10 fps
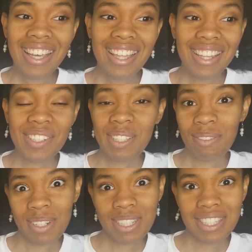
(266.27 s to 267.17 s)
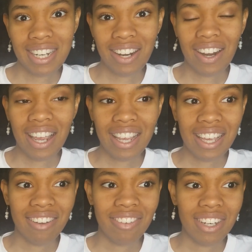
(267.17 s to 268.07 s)
that was the first 10 hour hike
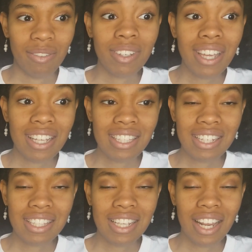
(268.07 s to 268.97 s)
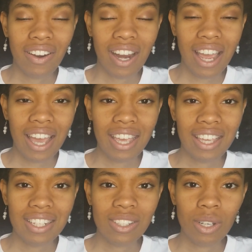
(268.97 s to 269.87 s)
I ever did. But yeah, I took a 10 hour hike.
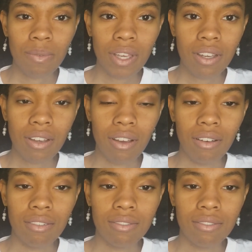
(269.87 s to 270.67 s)
And so I'm like, oh,